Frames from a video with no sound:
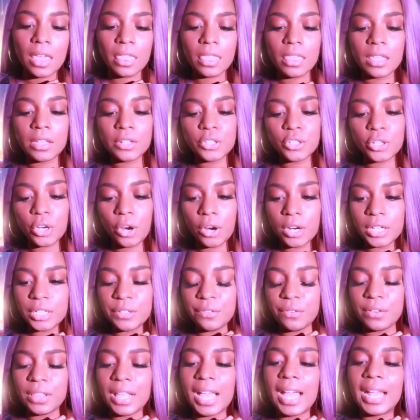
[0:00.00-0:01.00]
The
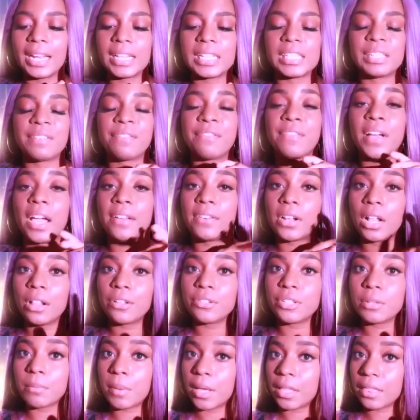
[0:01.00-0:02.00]
charge for that is
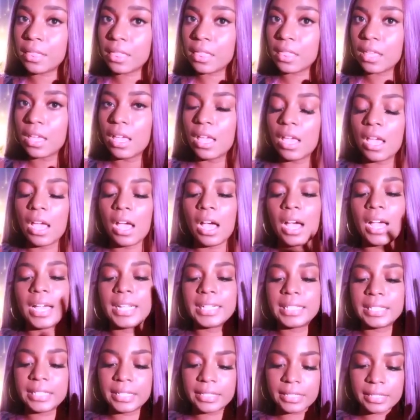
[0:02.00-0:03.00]
$5 a month
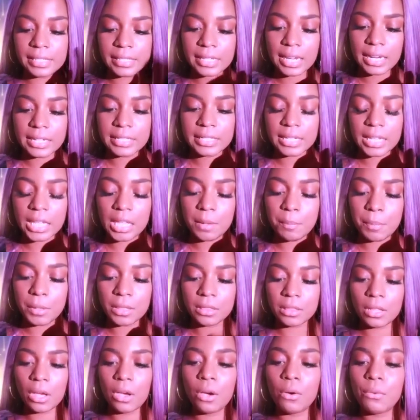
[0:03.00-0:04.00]
I did decide to keep
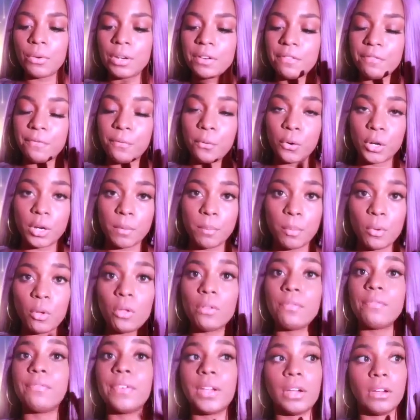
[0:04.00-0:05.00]
it low and
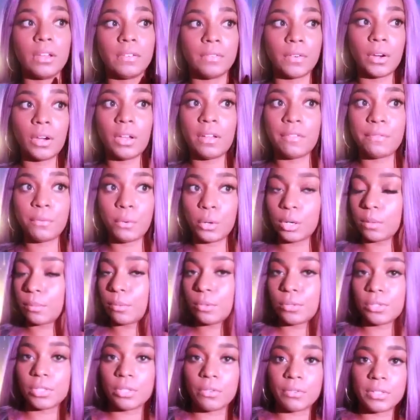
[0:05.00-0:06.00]
affordable, very, very
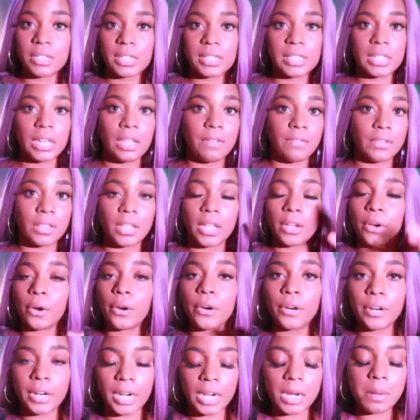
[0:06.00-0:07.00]
affordable. So it doesn't even like
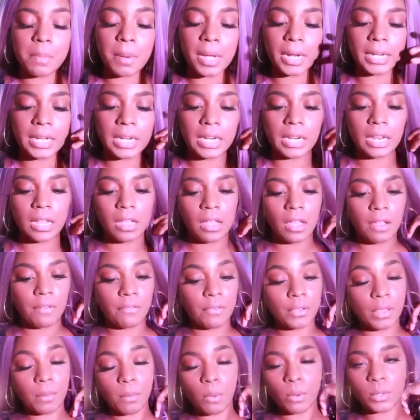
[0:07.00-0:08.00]
hurt anybody
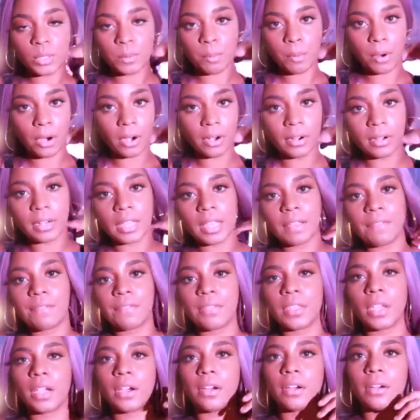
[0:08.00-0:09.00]
for the most part
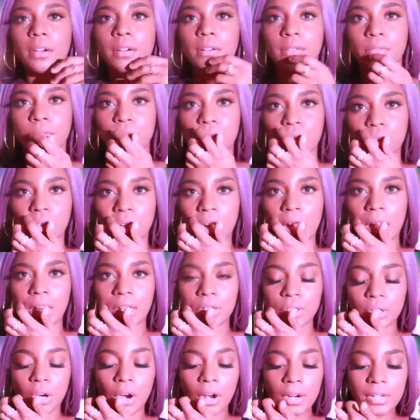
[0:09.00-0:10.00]
if they're
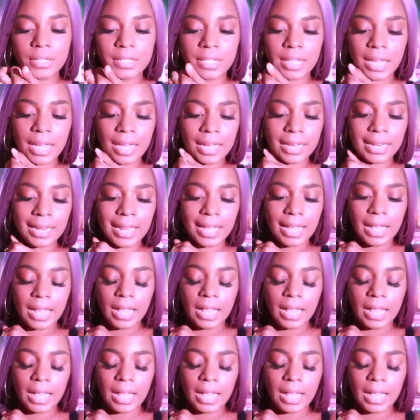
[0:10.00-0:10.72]
getting charged that.